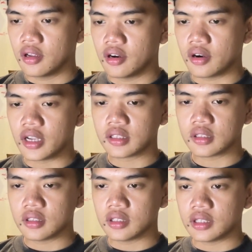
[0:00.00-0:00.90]
Alright,
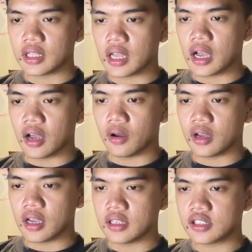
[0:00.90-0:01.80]
now
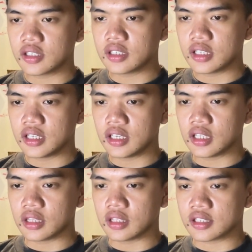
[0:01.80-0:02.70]
as you can see,
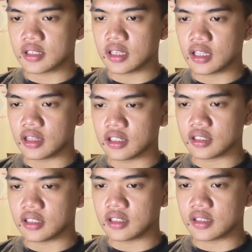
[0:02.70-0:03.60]

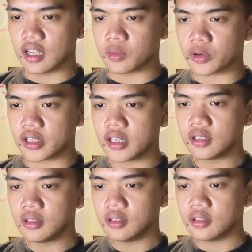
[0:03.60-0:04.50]
it's not working.
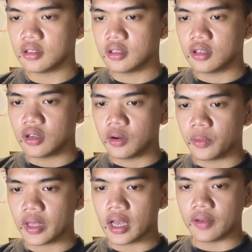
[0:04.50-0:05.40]

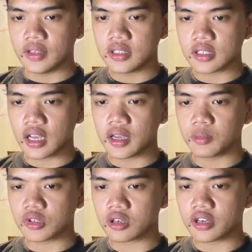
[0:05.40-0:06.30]
We have this.
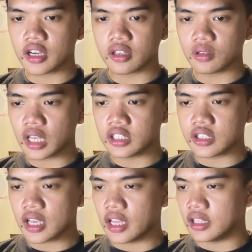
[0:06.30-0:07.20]
I'm sorry, I don't
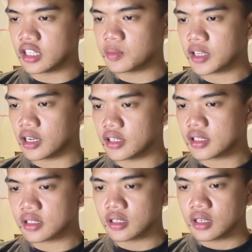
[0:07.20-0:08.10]
understand. That's
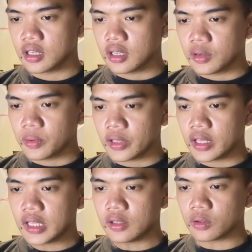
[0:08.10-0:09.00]
because
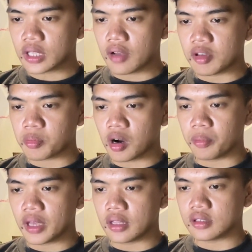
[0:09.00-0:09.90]
we don't have a prompt yet.